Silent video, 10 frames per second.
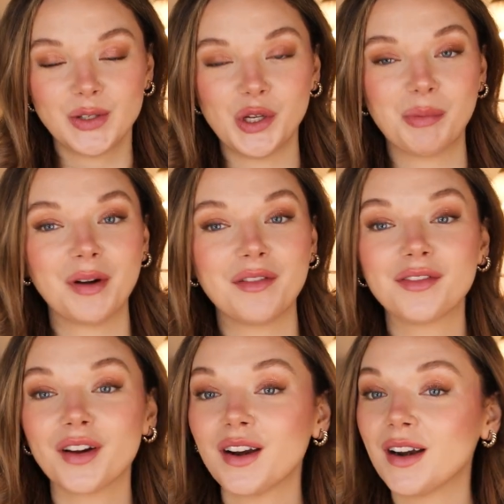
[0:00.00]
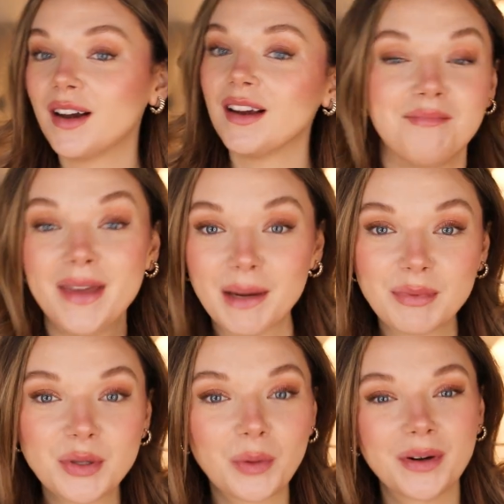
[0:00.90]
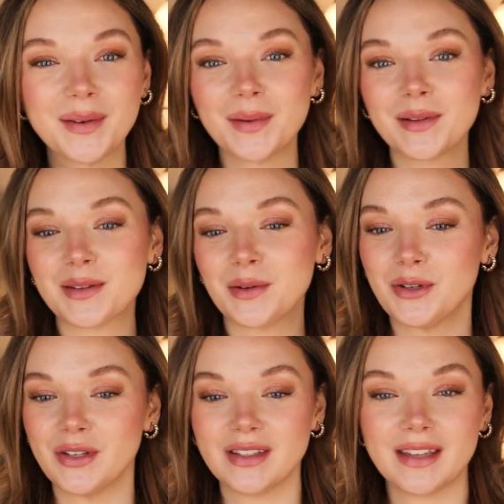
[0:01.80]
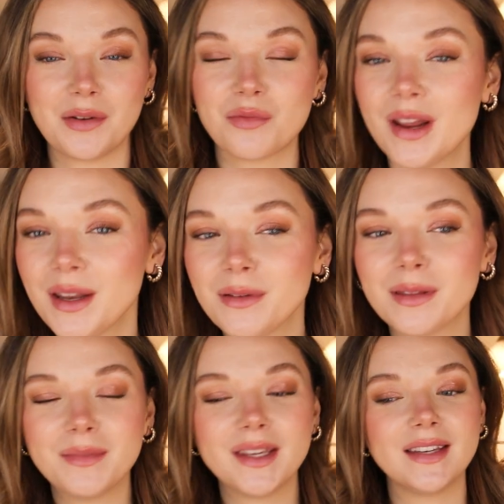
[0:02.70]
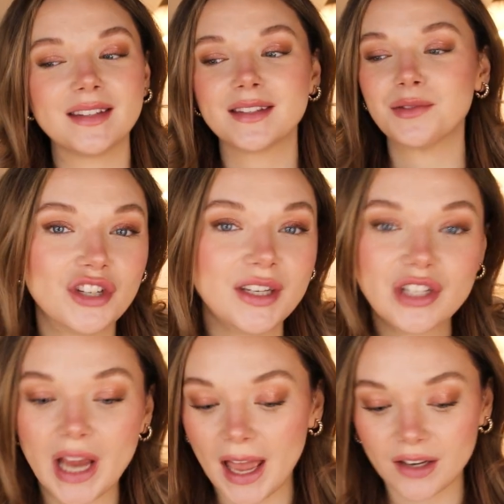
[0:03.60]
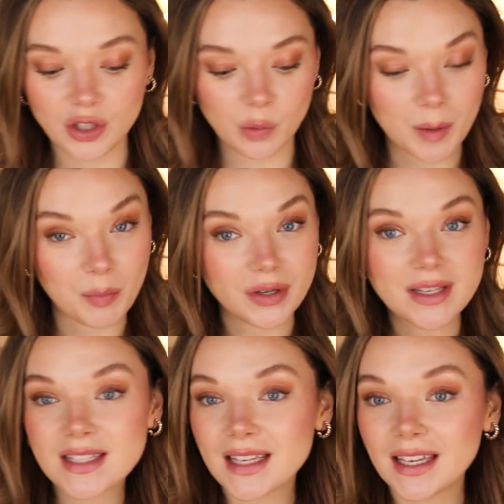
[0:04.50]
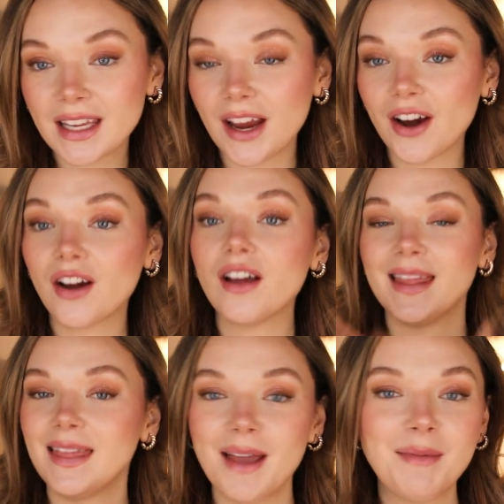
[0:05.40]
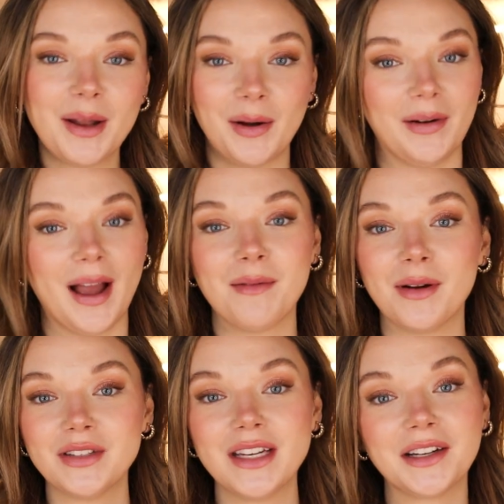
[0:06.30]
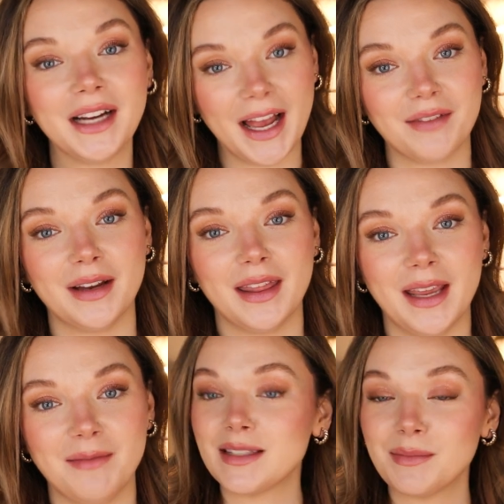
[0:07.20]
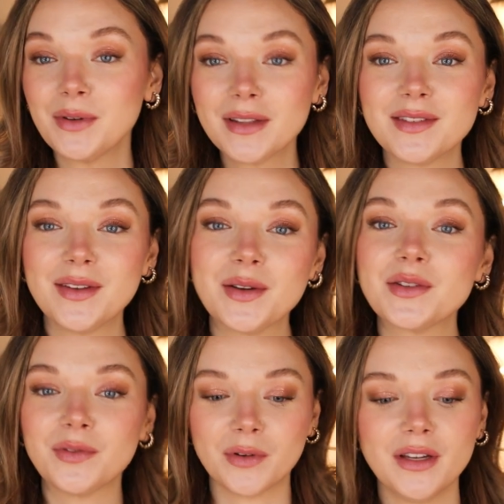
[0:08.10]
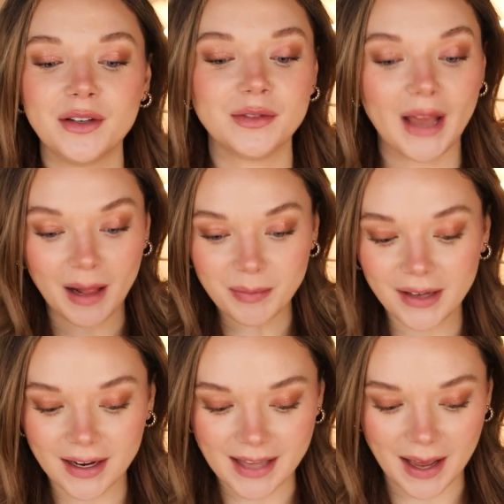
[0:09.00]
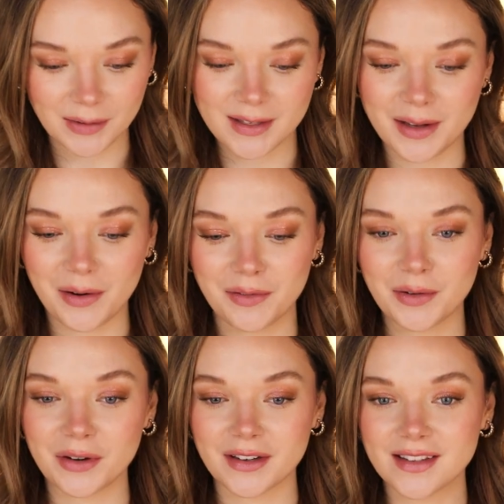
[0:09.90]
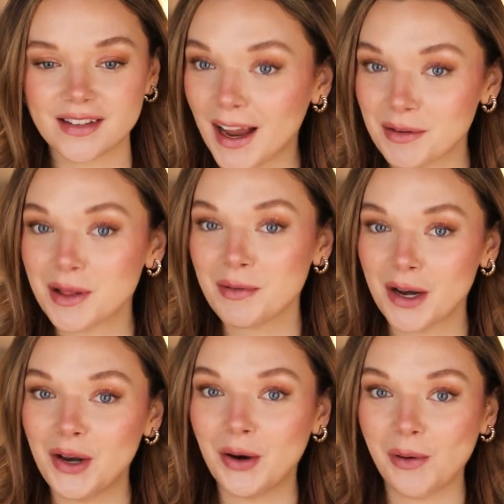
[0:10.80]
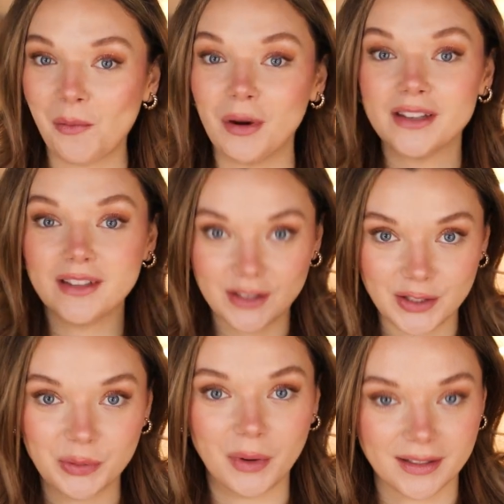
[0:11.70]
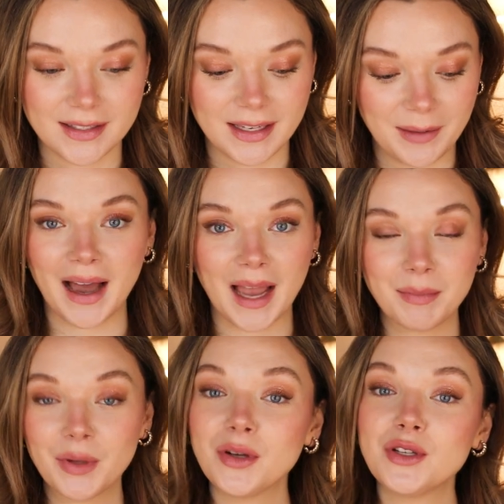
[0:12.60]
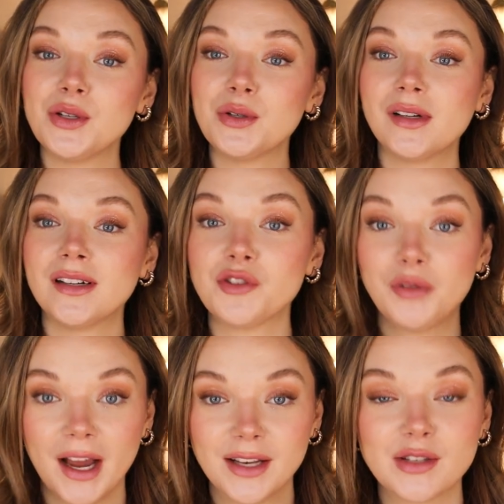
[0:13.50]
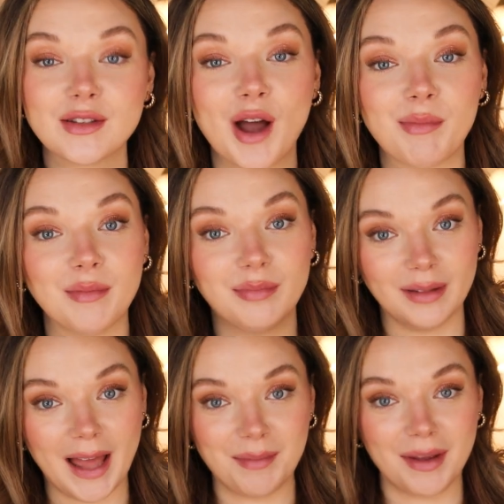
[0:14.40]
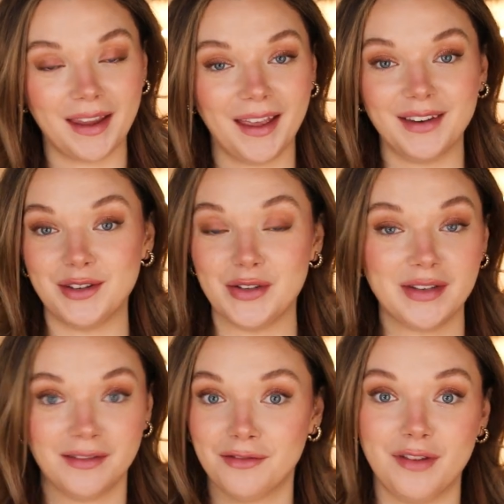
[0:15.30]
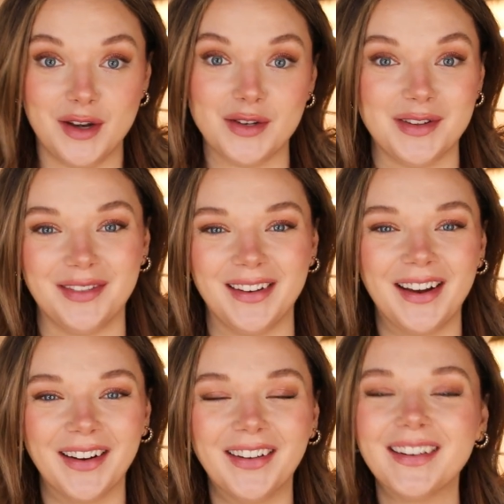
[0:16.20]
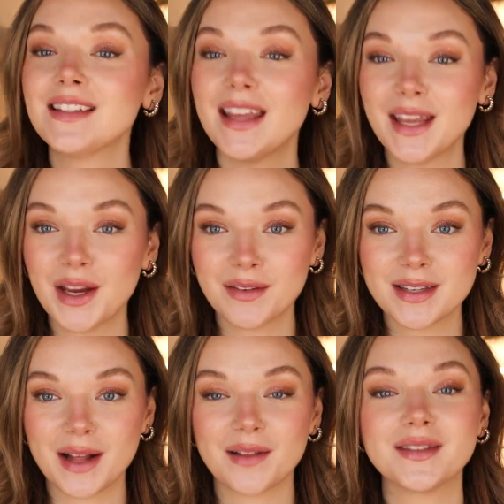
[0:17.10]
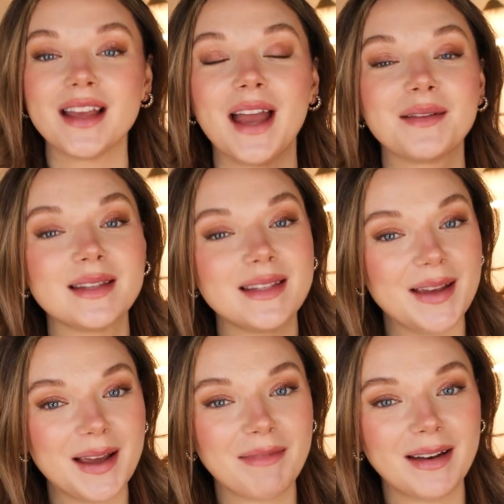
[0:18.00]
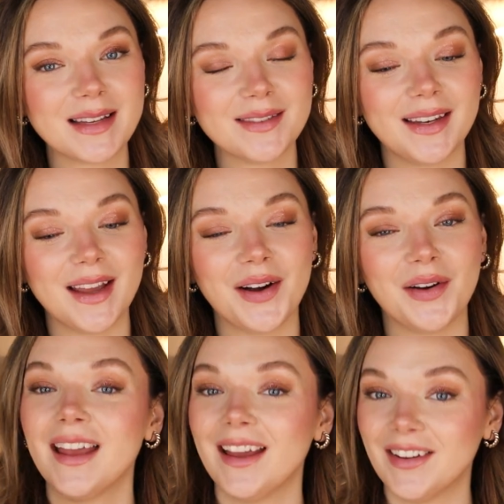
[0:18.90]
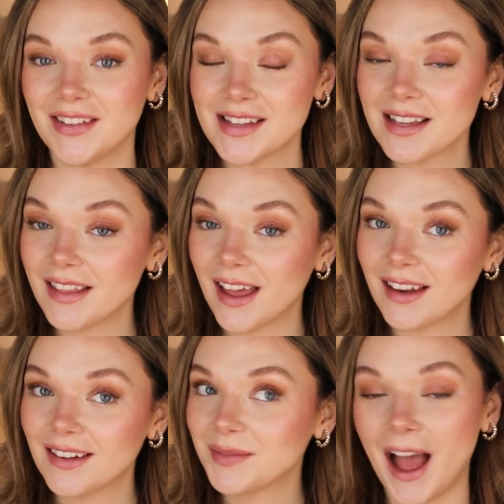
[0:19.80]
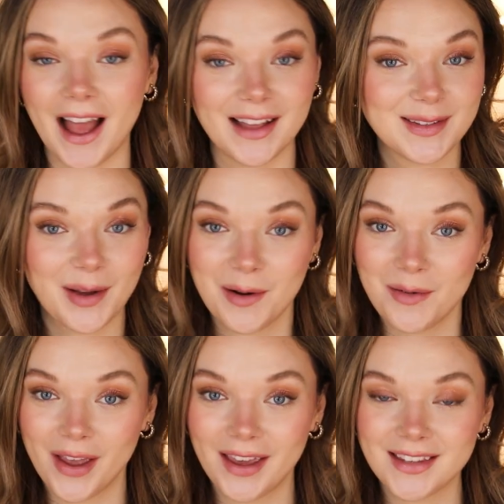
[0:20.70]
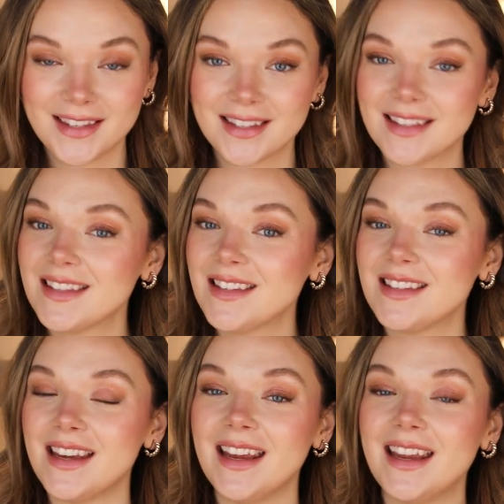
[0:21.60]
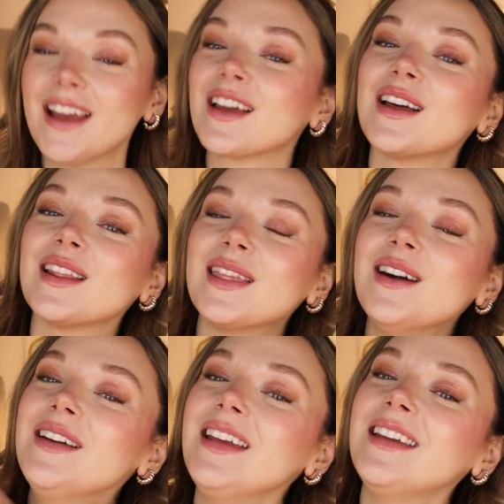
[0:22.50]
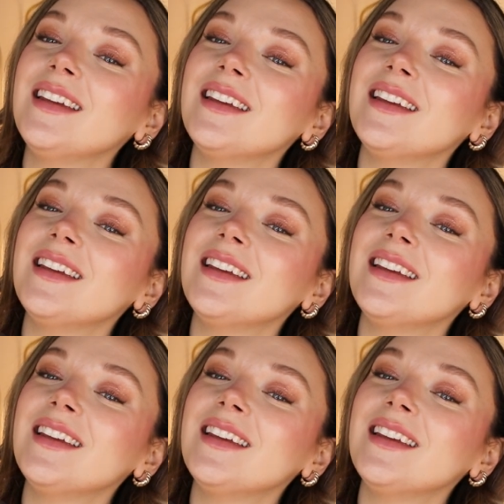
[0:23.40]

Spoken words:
Do you prefer makeup tutorials or just get ready with me, chit chat? Do you want more skincare? Let me know. I want to hear everything, because I'm doing these videos for you to help you guys out. So of course I really want to know what you want to see. I'm going to try to stop blabbing and just finish this video. Take care of yourselves. I will see you in my next video, and until then, as always, stay glowing.